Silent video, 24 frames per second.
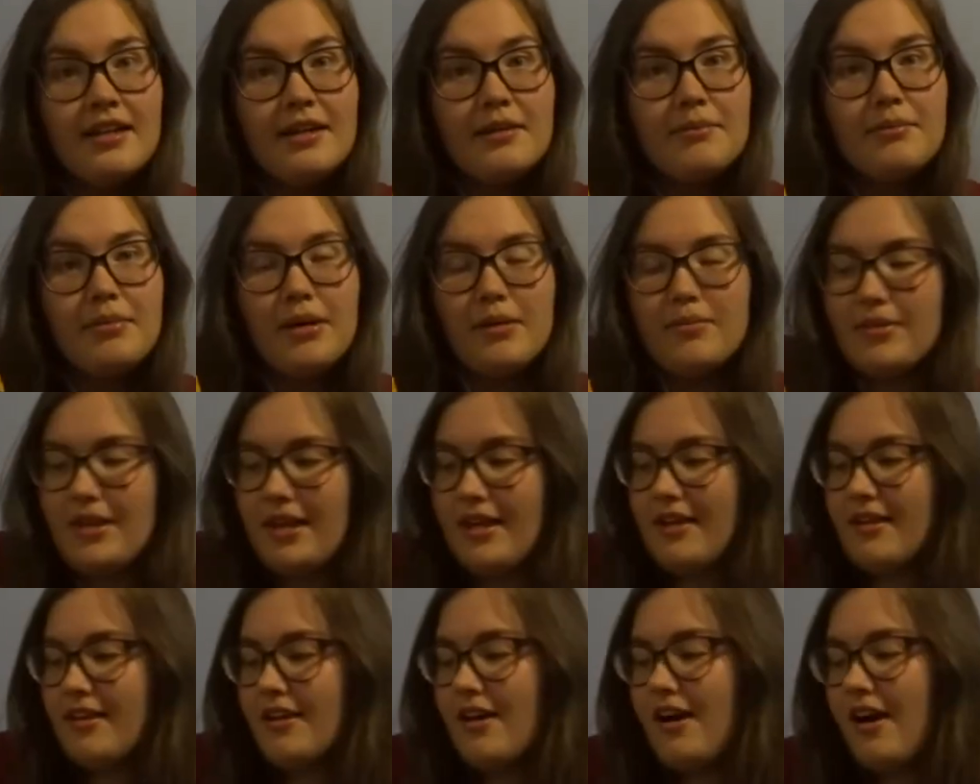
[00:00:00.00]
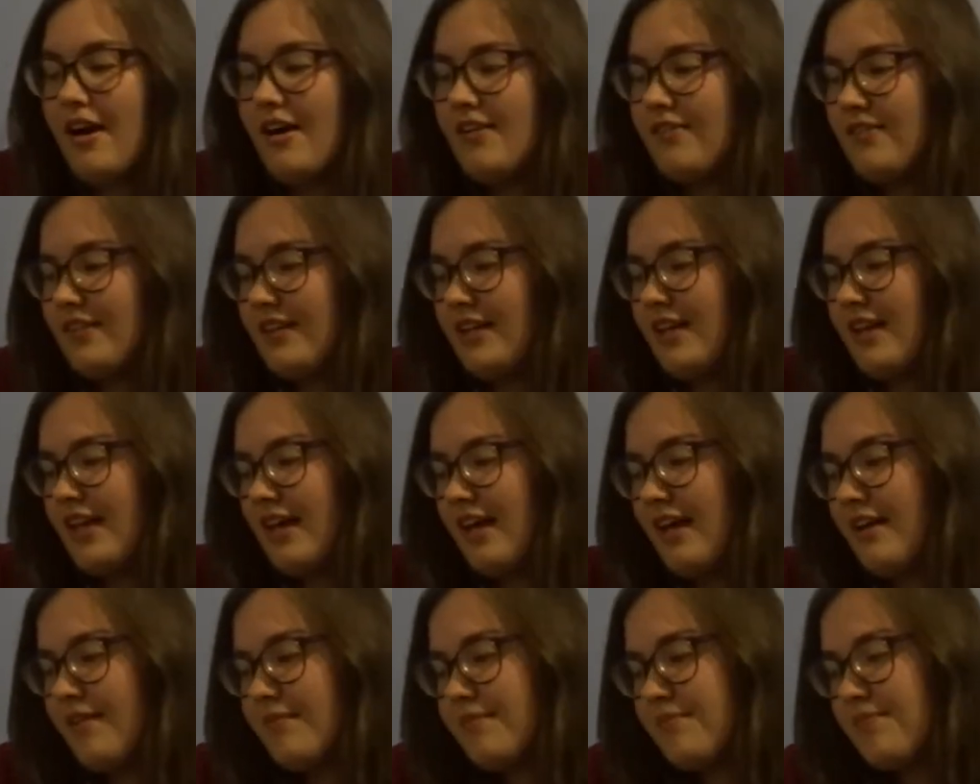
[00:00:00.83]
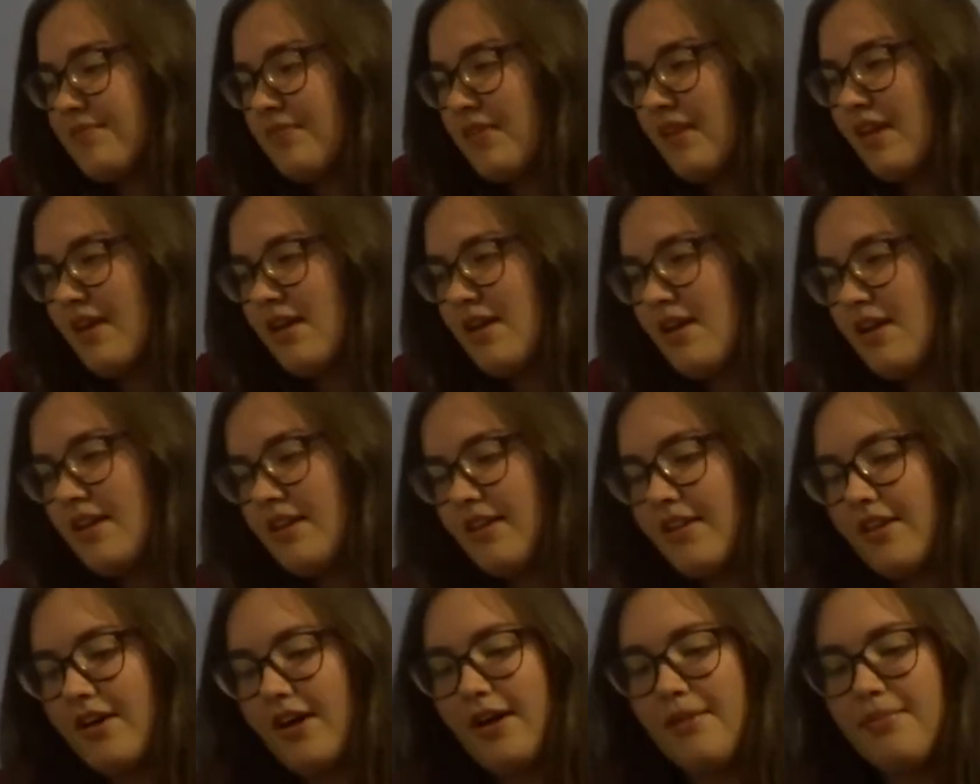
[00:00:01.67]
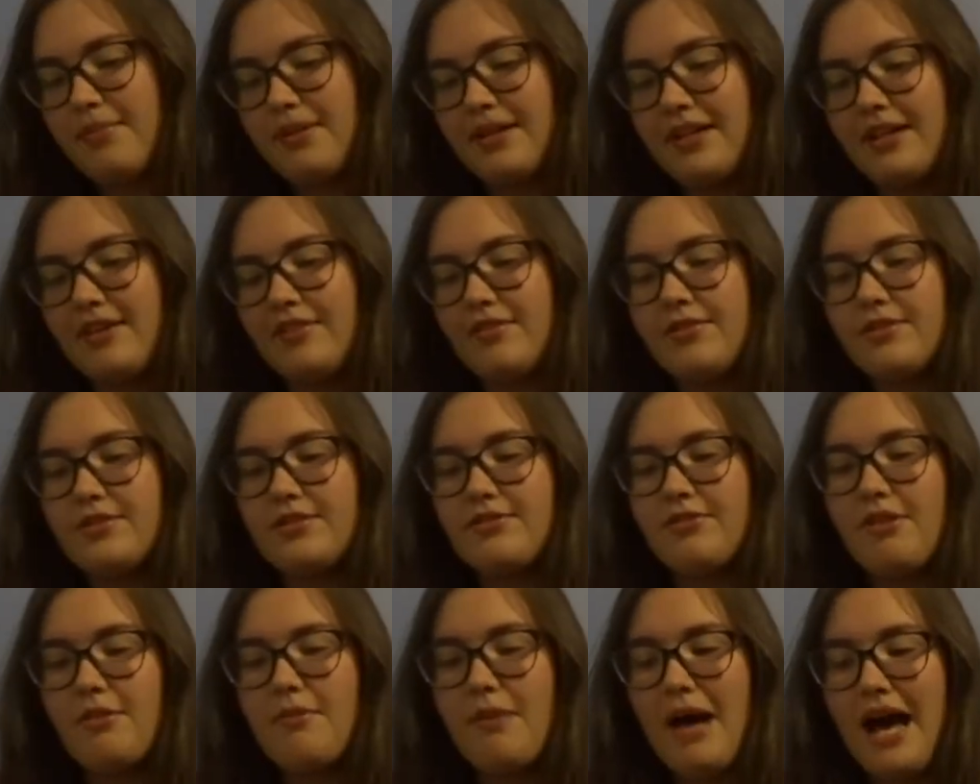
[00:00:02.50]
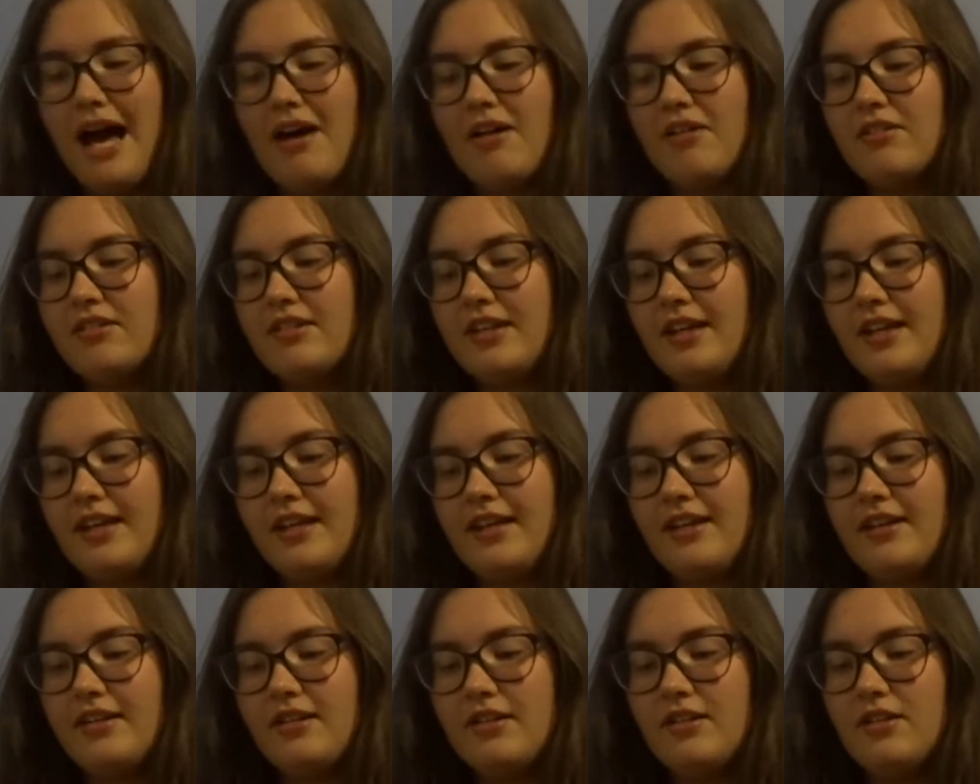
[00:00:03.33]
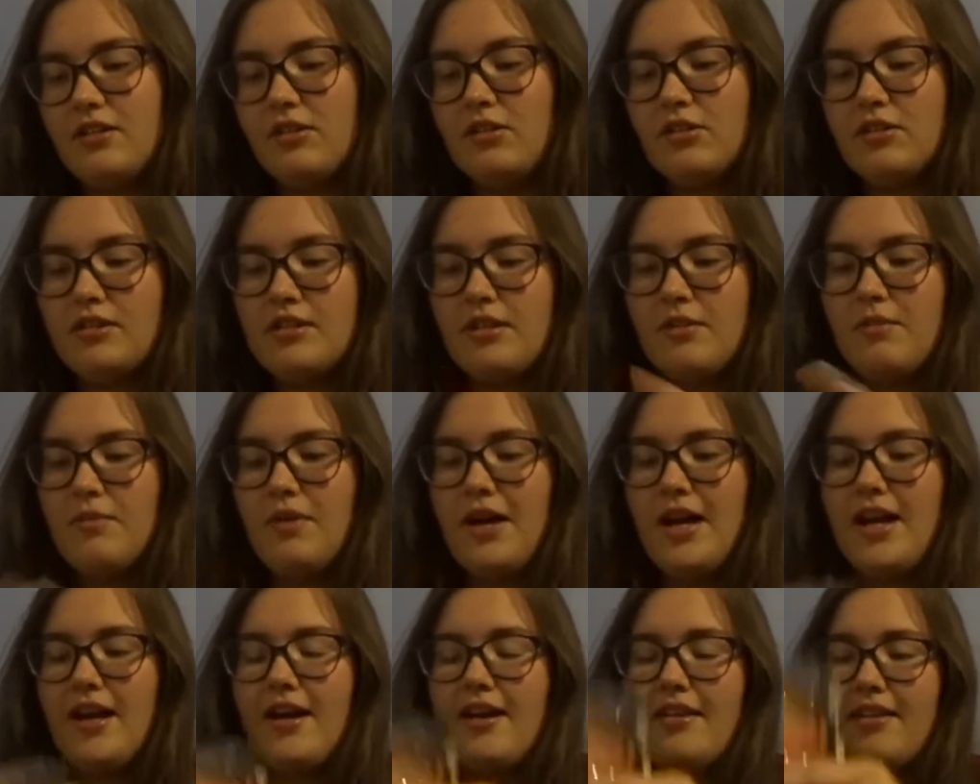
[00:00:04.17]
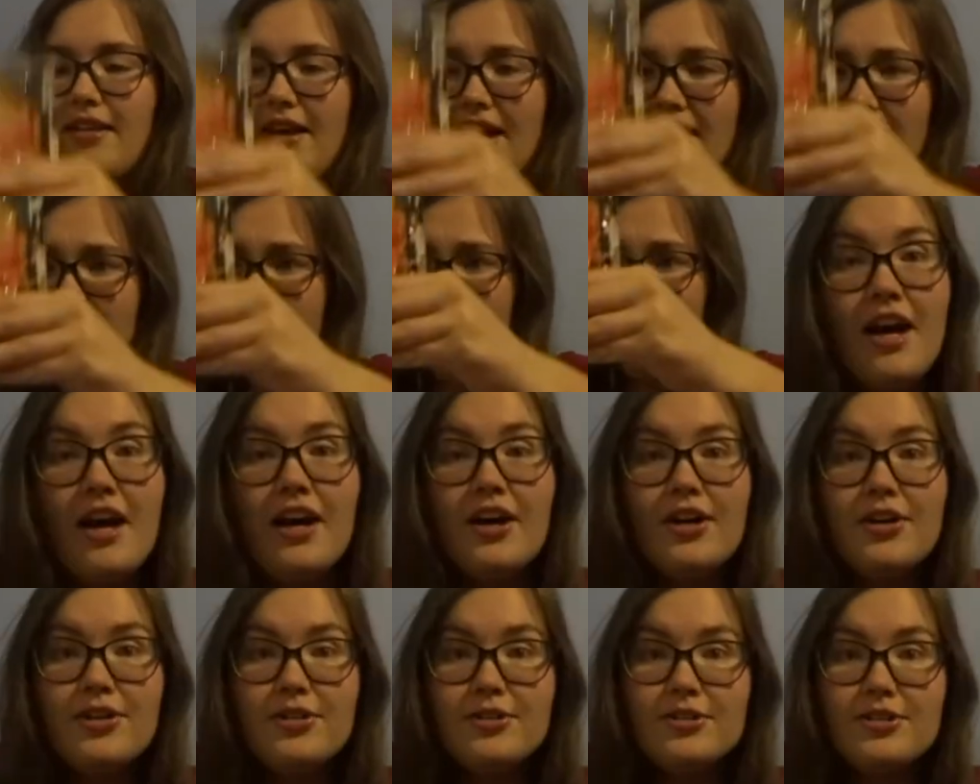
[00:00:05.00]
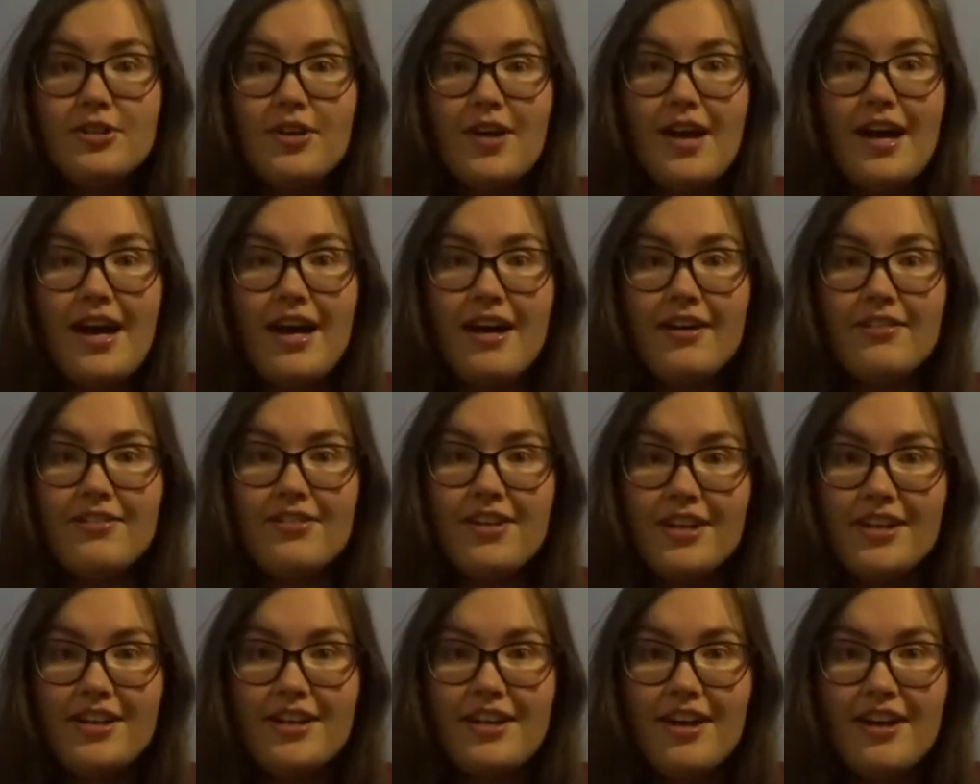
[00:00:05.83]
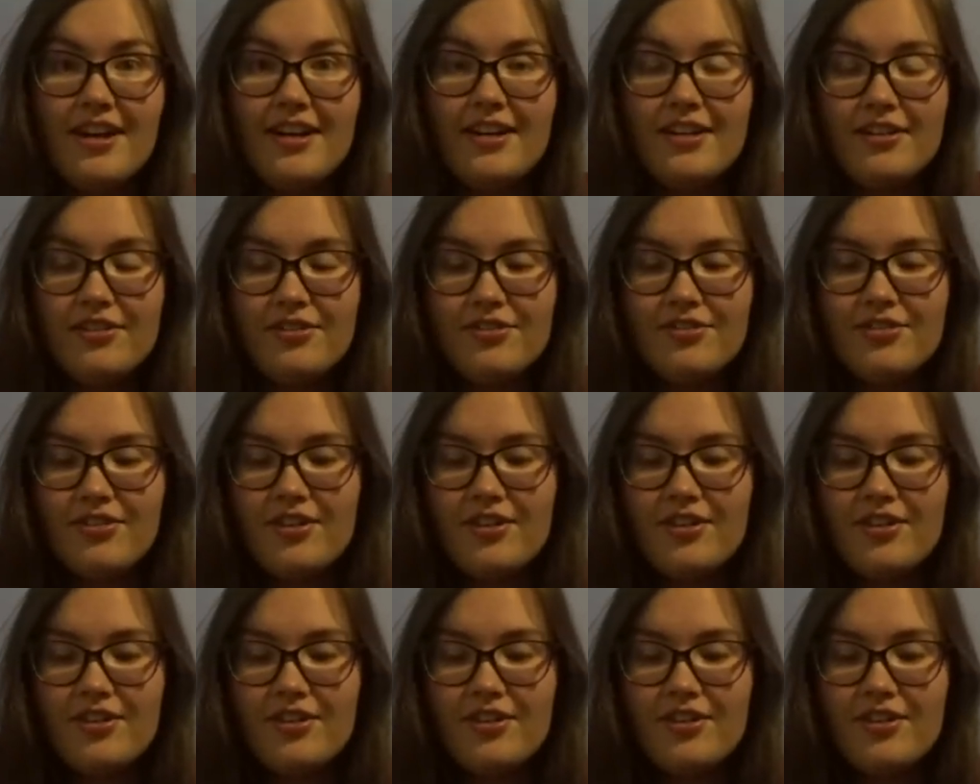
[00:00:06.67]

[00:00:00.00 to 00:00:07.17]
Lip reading: pumpkin carving kit that I believe was from Aldi or somewhere like that. I also have a knife.